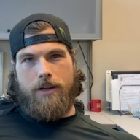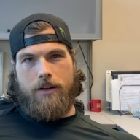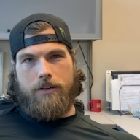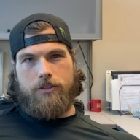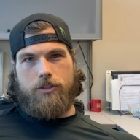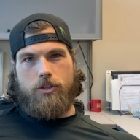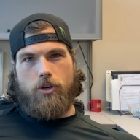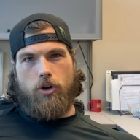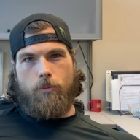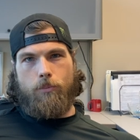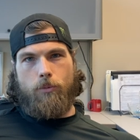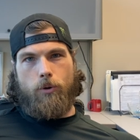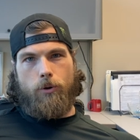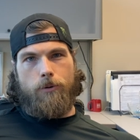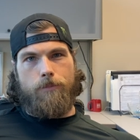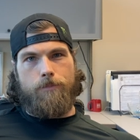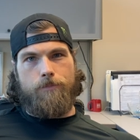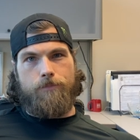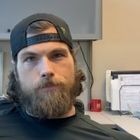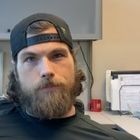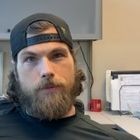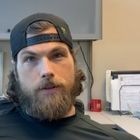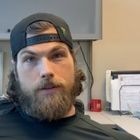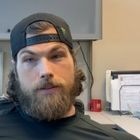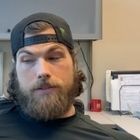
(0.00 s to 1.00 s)
in October
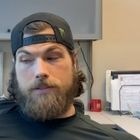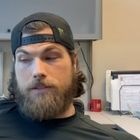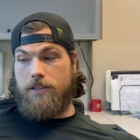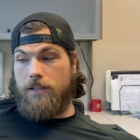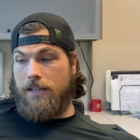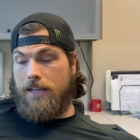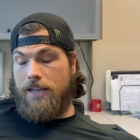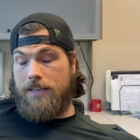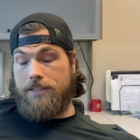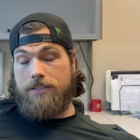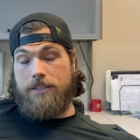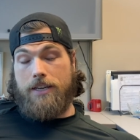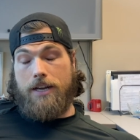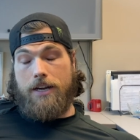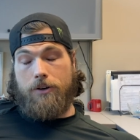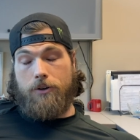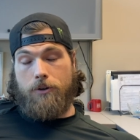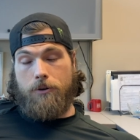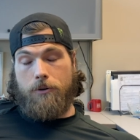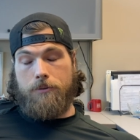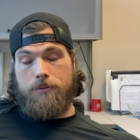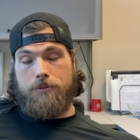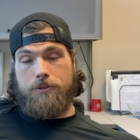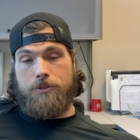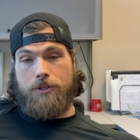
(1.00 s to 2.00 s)
is the last I
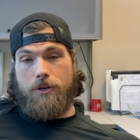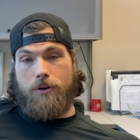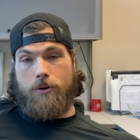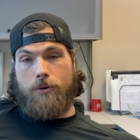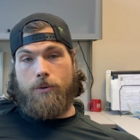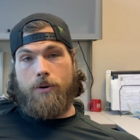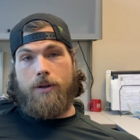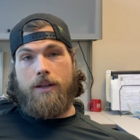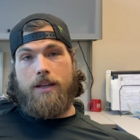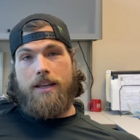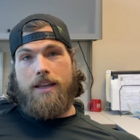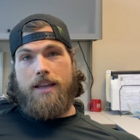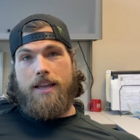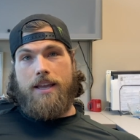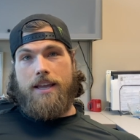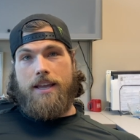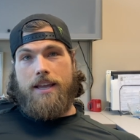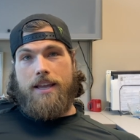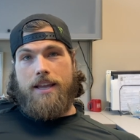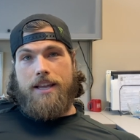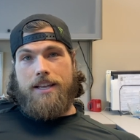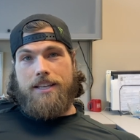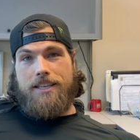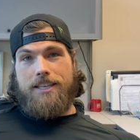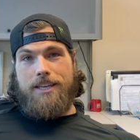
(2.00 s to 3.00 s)
heard, so
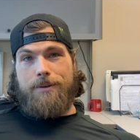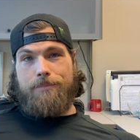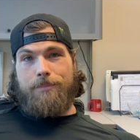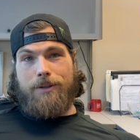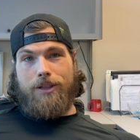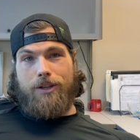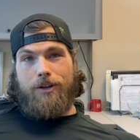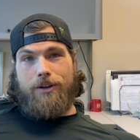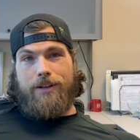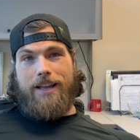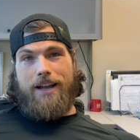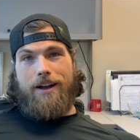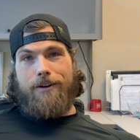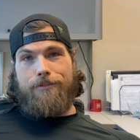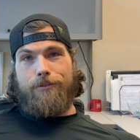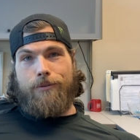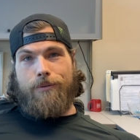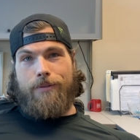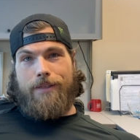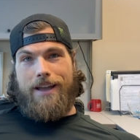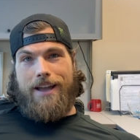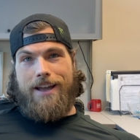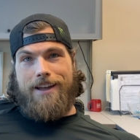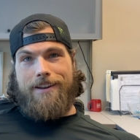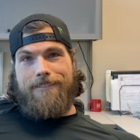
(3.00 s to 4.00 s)
keep a lookout
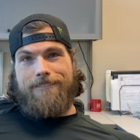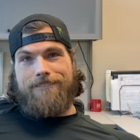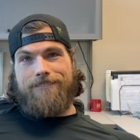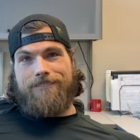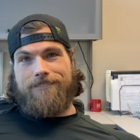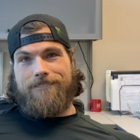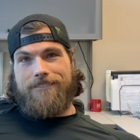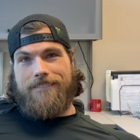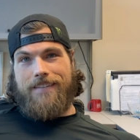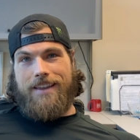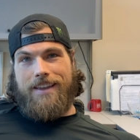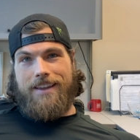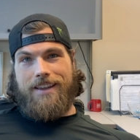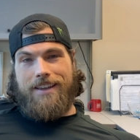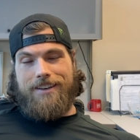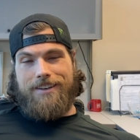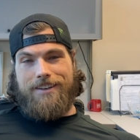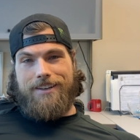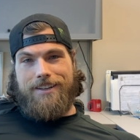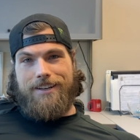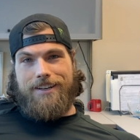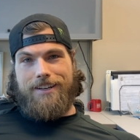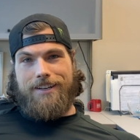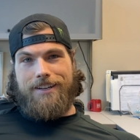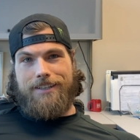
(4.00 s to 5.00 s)
for that.
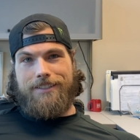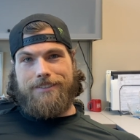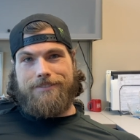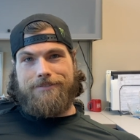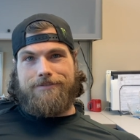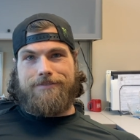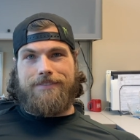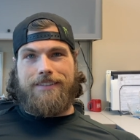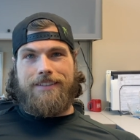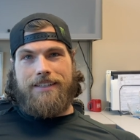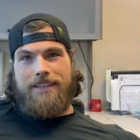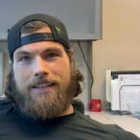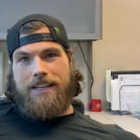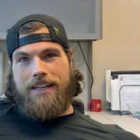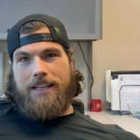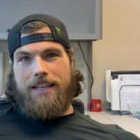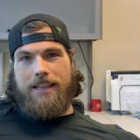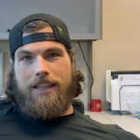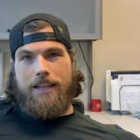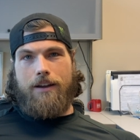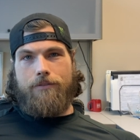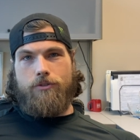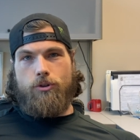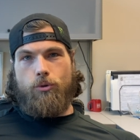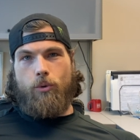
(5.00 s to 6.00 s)
And
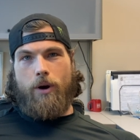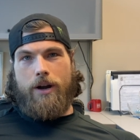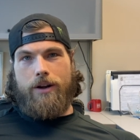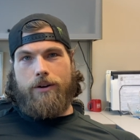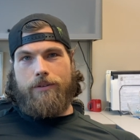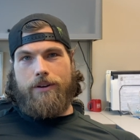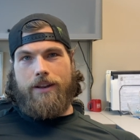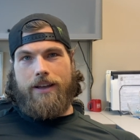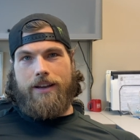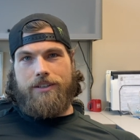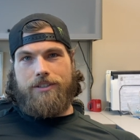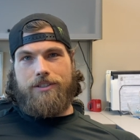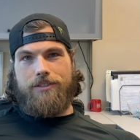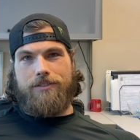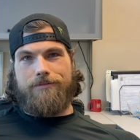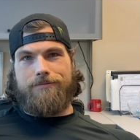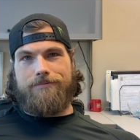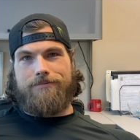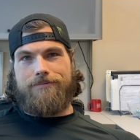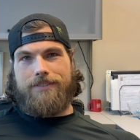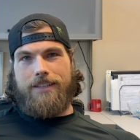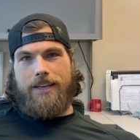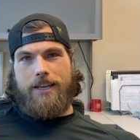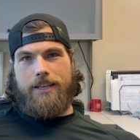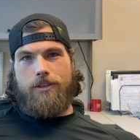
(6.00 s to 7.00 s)
love you Raider Nation.
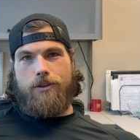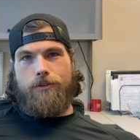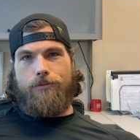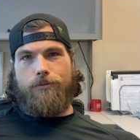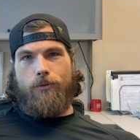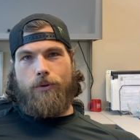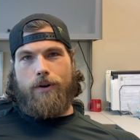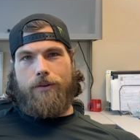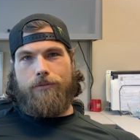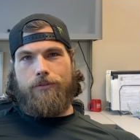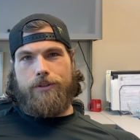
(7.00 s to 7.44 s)
Thank you for